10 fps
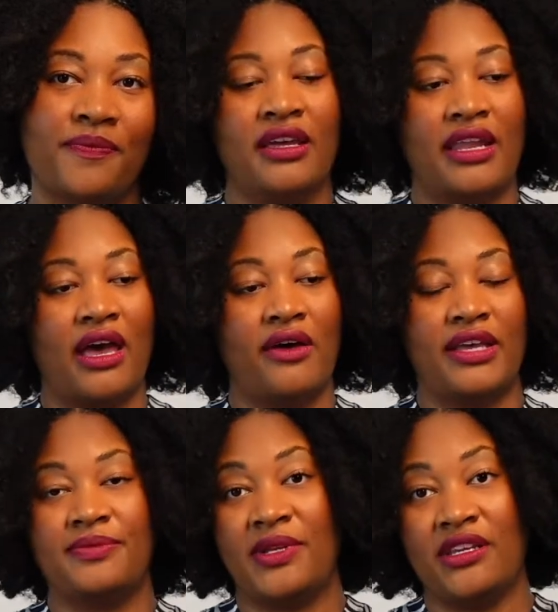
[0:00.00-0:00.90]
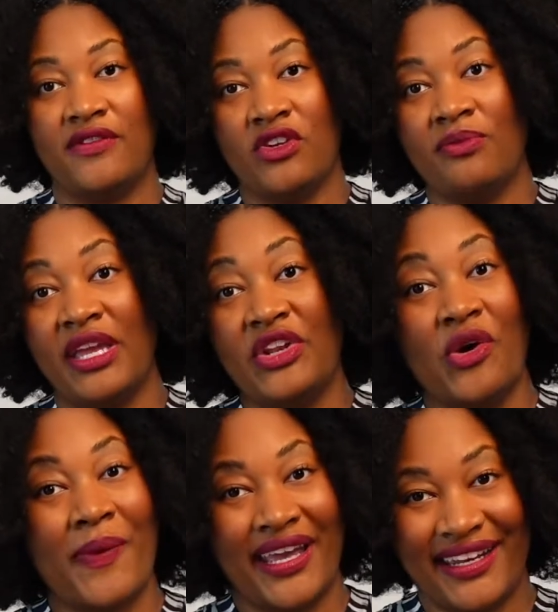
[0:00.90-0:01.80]
Now, as many of you may know
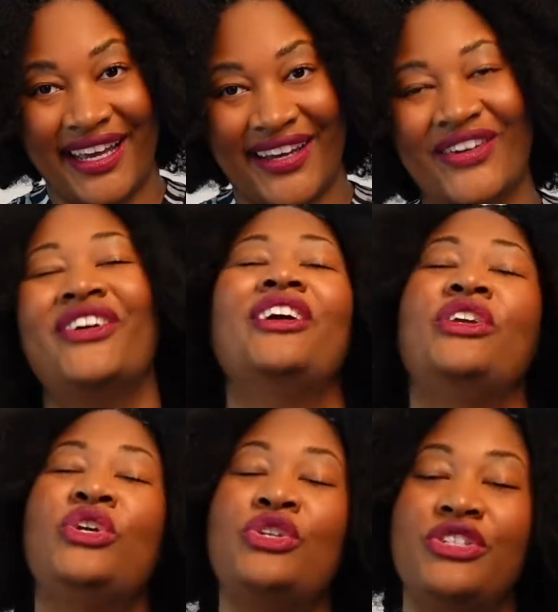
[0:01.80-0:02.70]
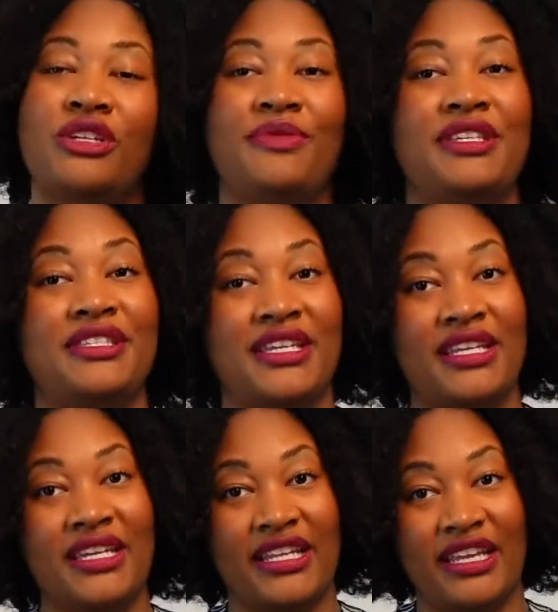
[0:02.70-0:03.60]
by now, you should be sending
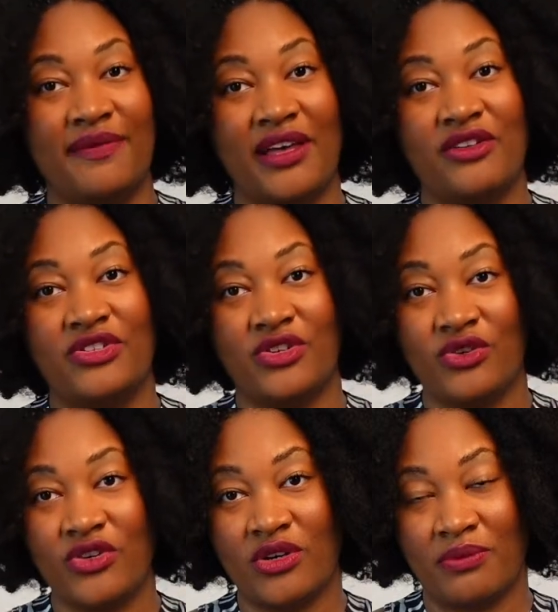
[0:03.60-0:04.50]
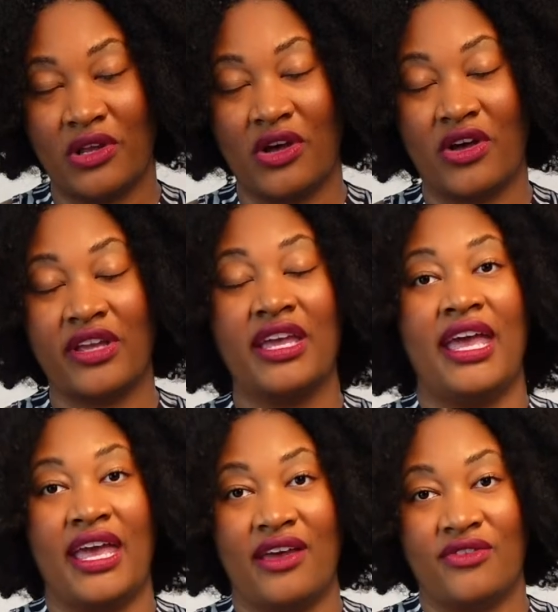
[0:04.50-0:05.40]
an email to your blog
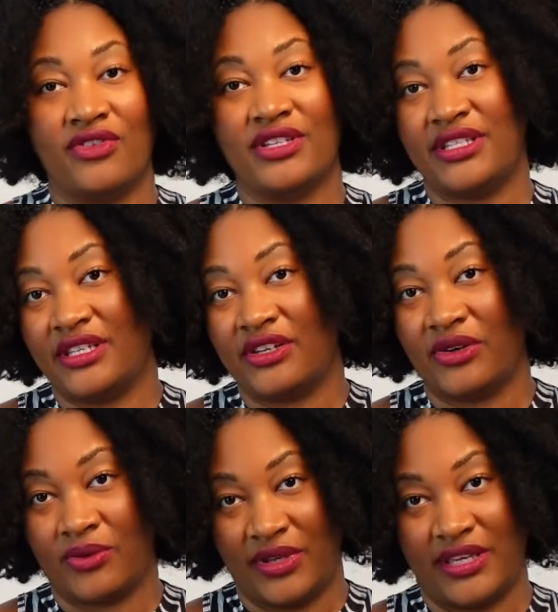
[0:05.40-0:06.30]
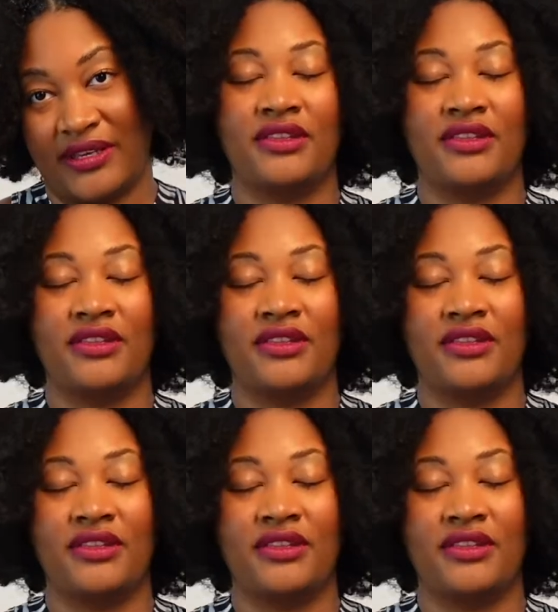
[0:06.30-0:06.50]
every single week.